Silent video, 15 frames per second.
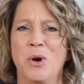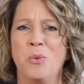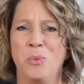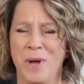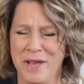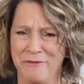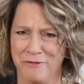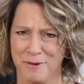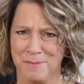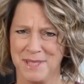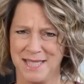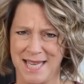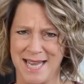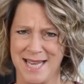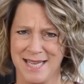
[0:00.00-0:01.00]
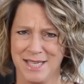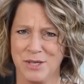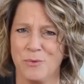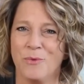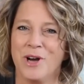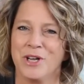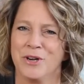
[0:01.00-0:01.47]
away from sand
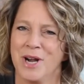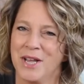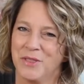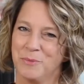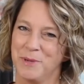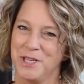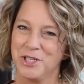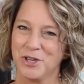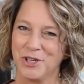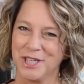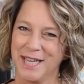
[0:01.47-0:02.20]
while you're at the beach all